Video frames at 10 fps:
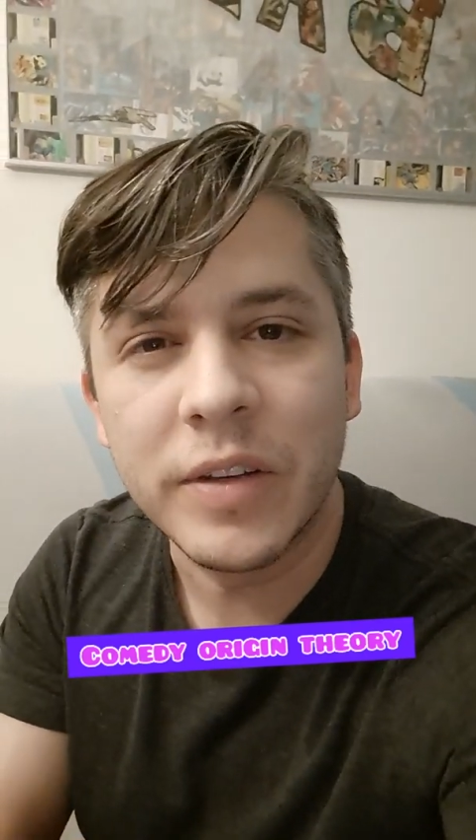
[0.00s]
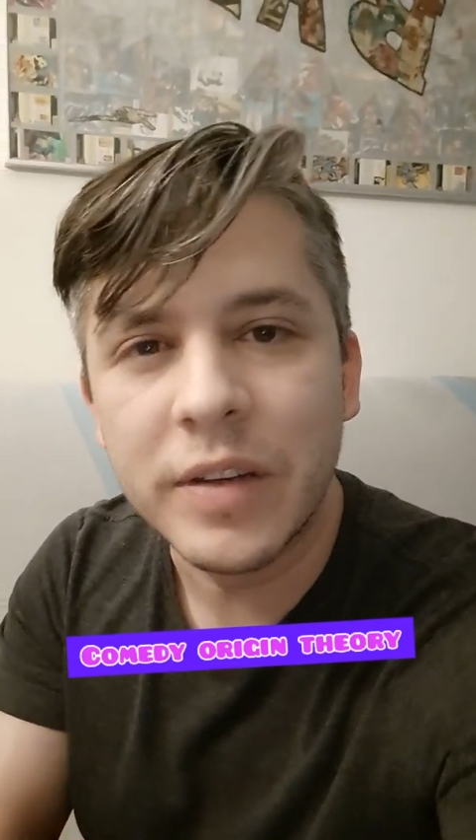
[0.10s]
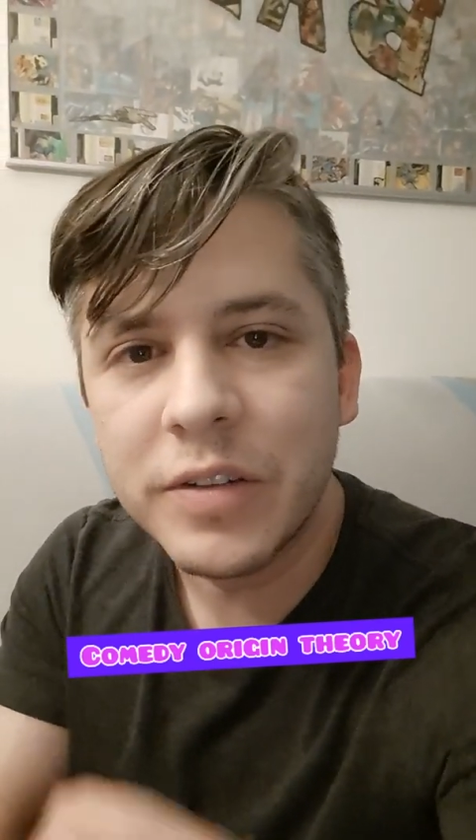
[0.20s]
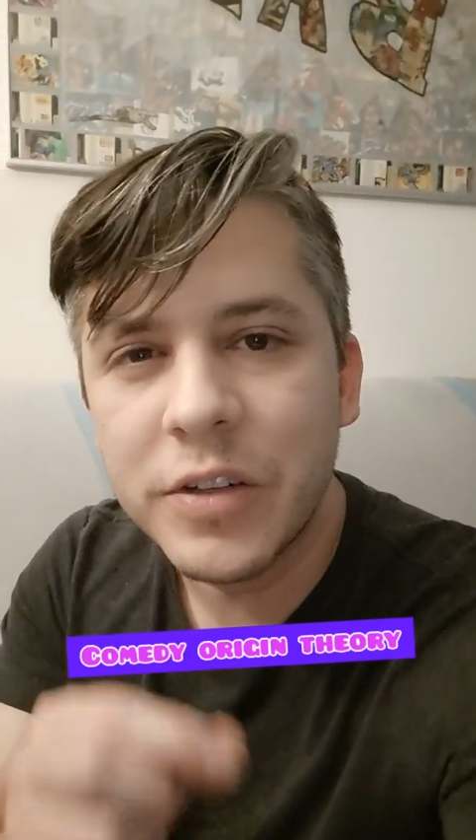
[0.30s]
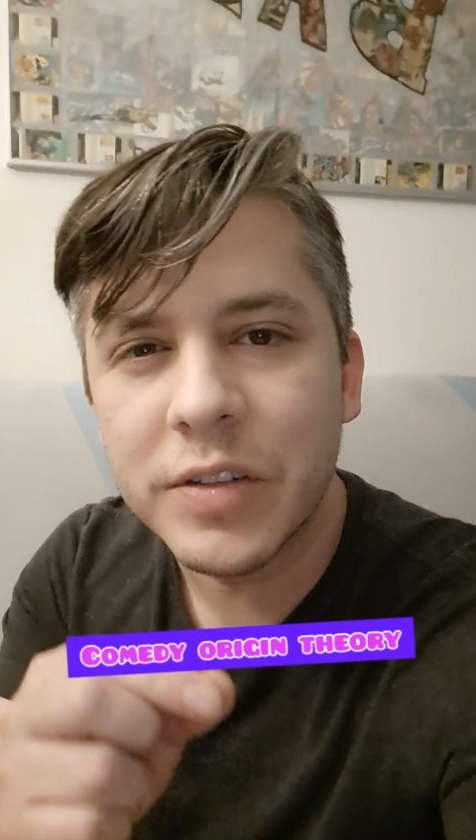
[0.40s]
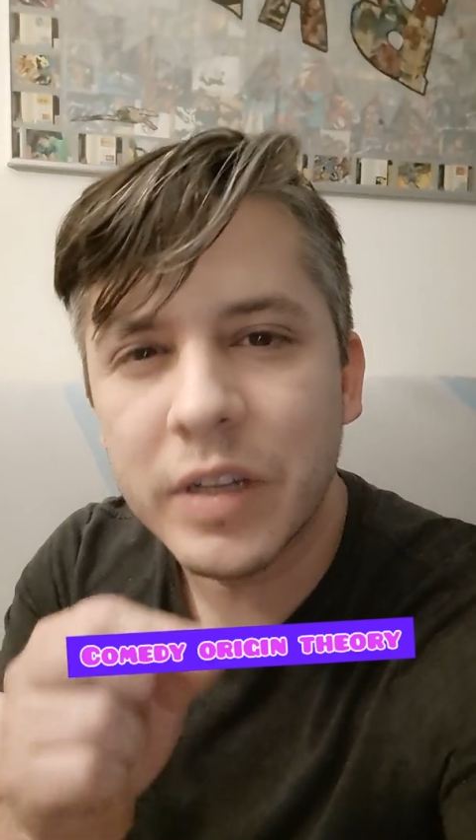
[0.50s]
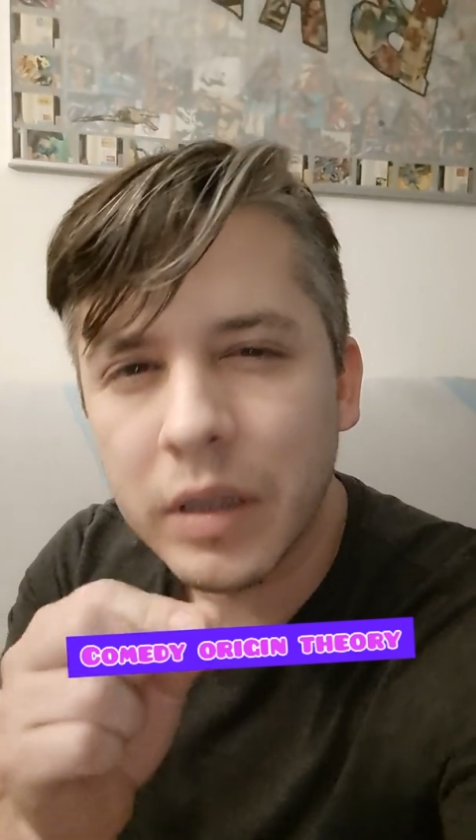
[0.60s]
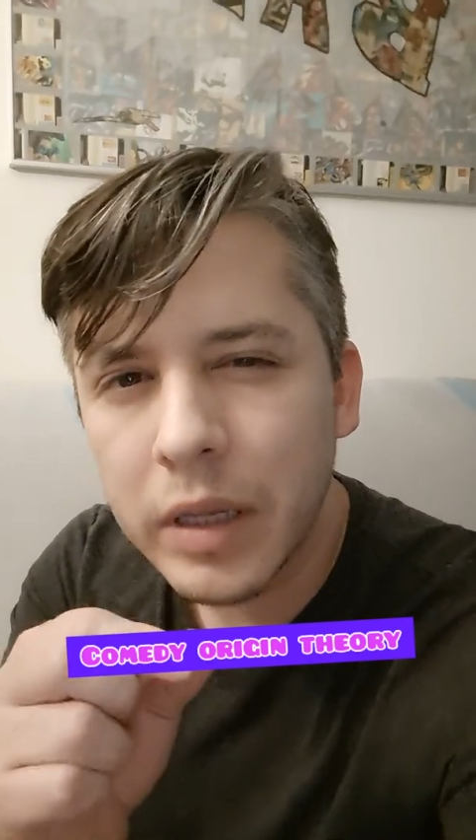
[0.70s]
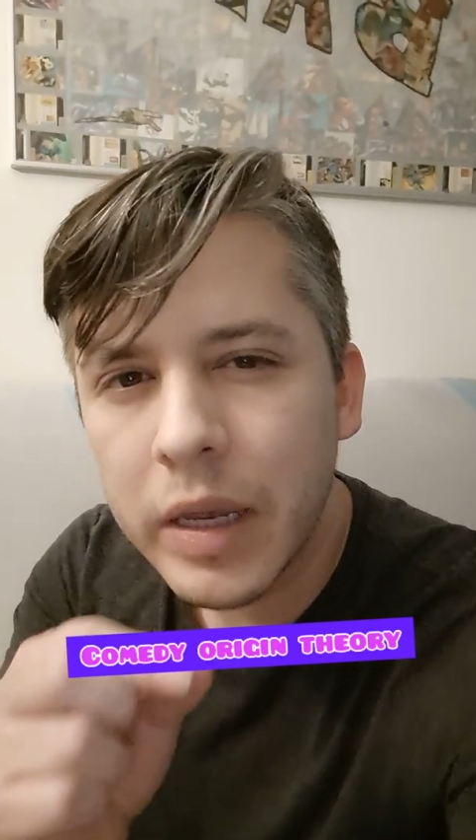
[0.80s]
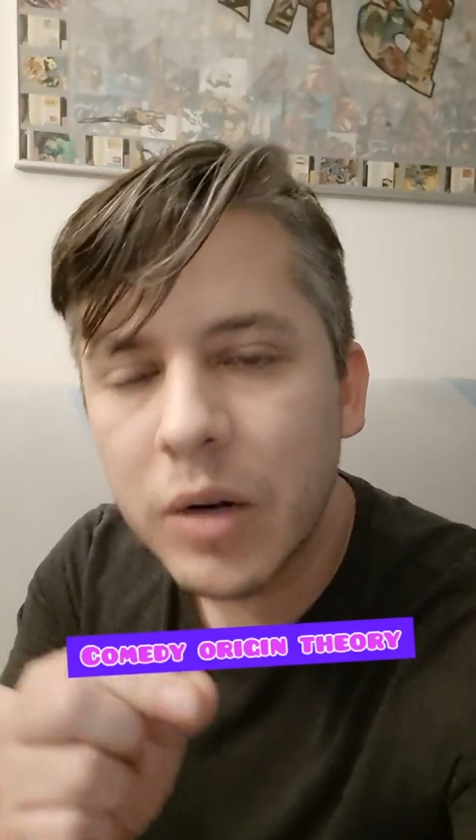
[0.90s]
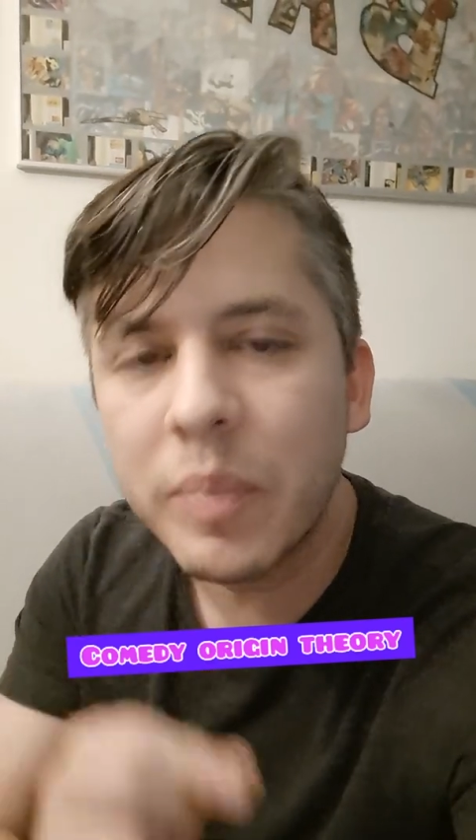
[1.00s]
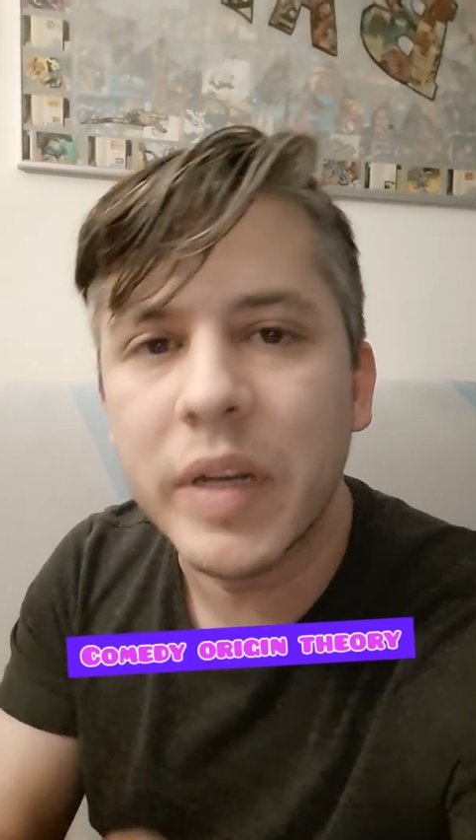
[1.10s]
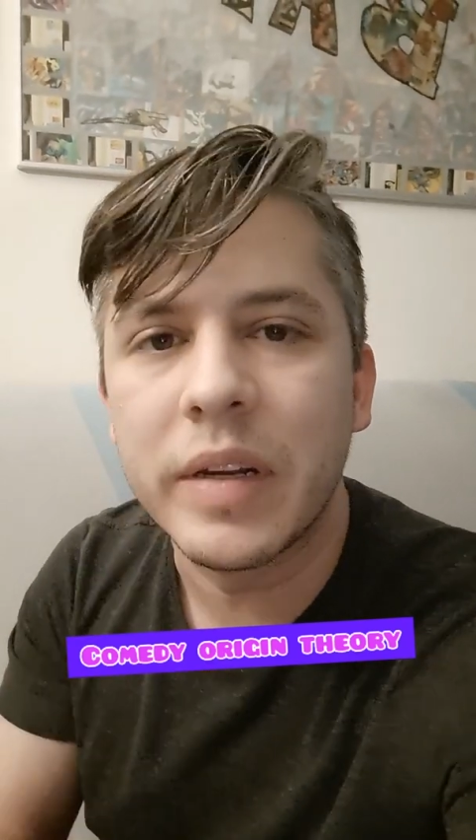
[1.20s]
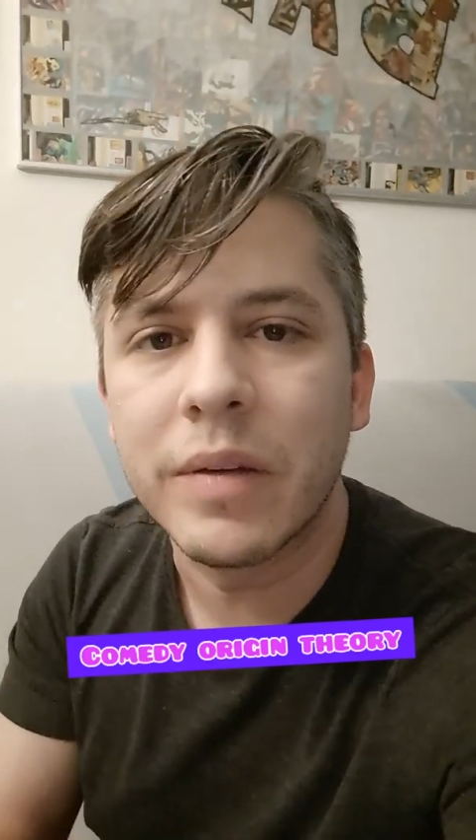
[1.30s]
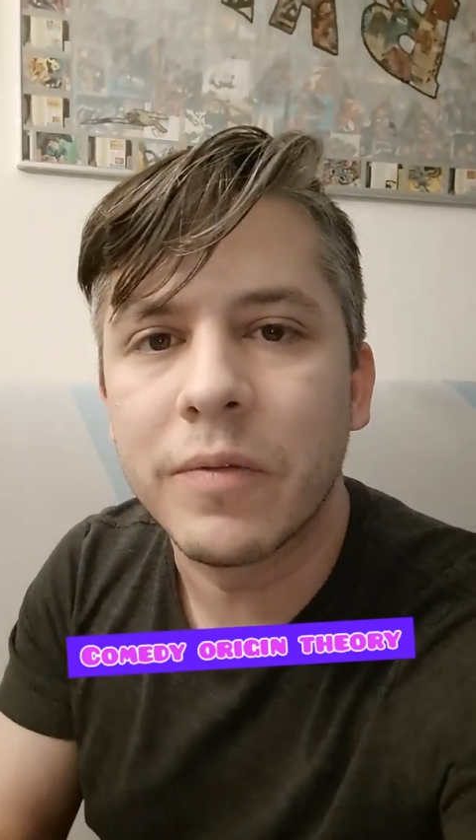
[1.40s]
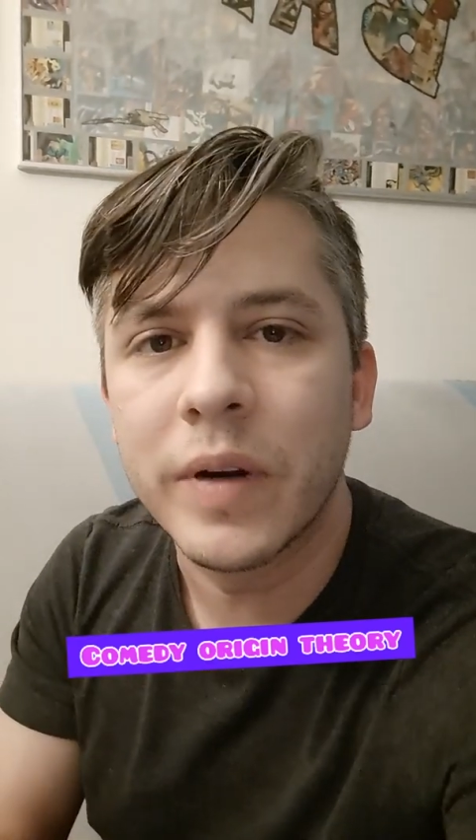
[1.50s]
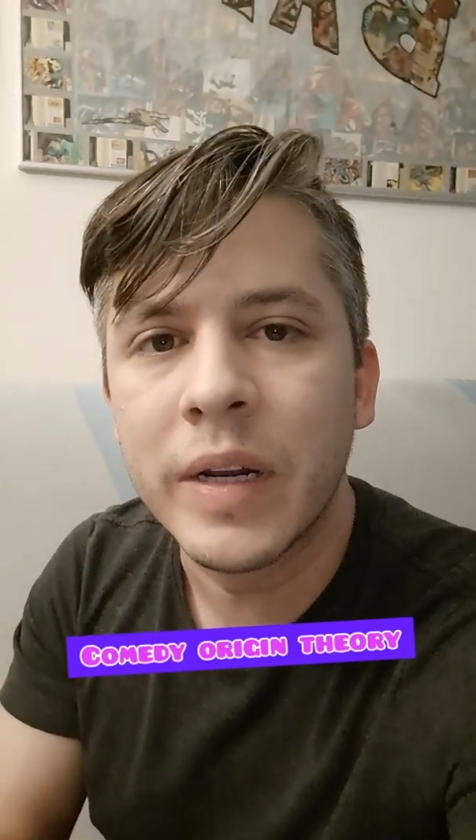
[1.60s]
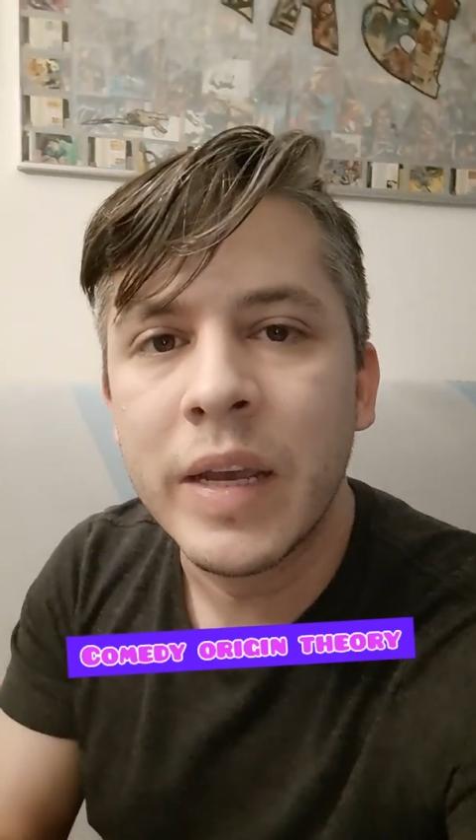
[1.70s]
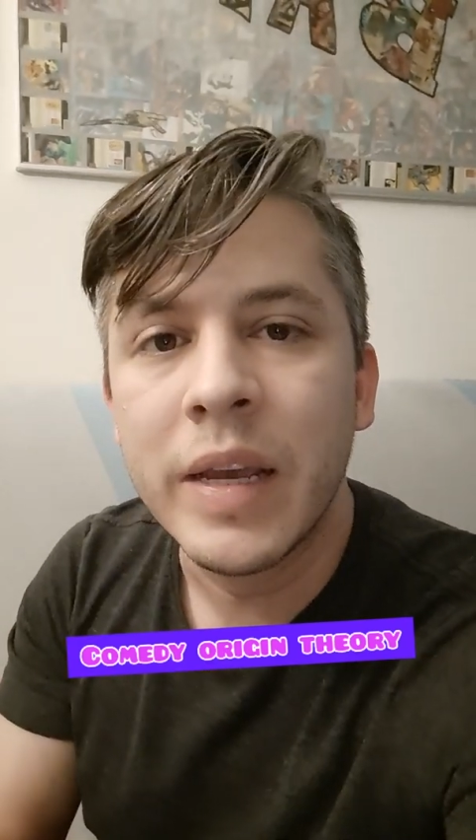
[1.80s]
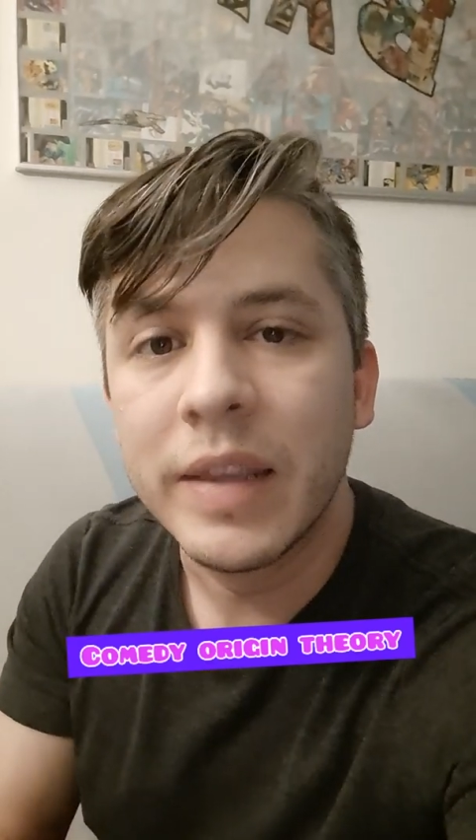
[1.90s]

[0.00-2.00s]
is just a little bit different,